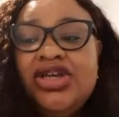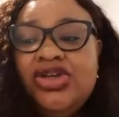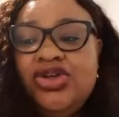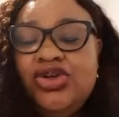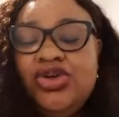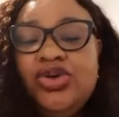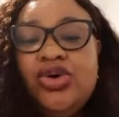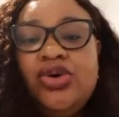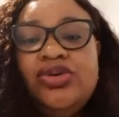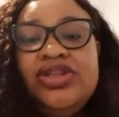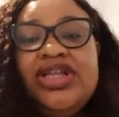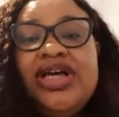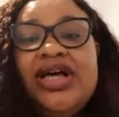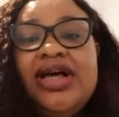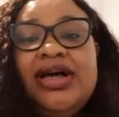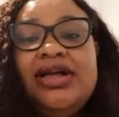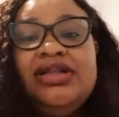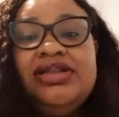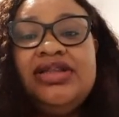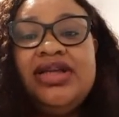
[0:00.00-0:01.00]

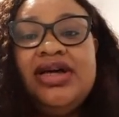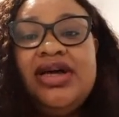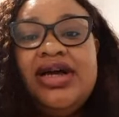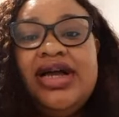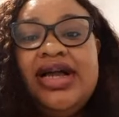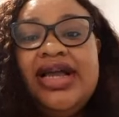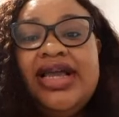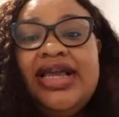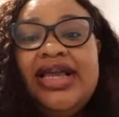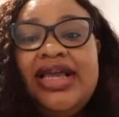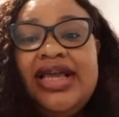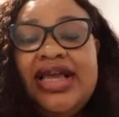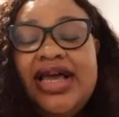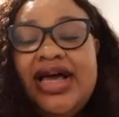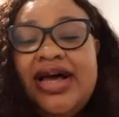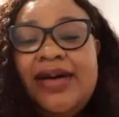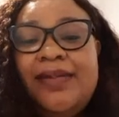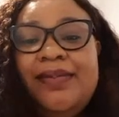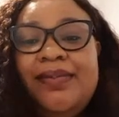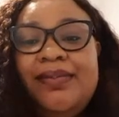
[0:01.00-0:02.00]
the
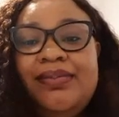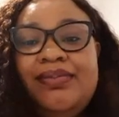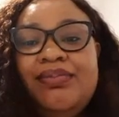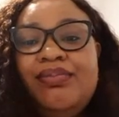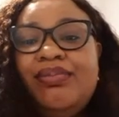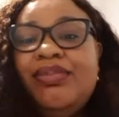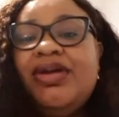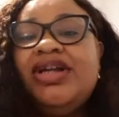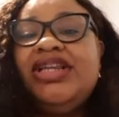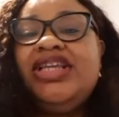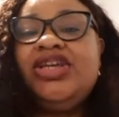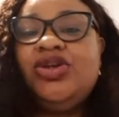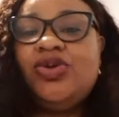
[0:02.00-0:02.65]
money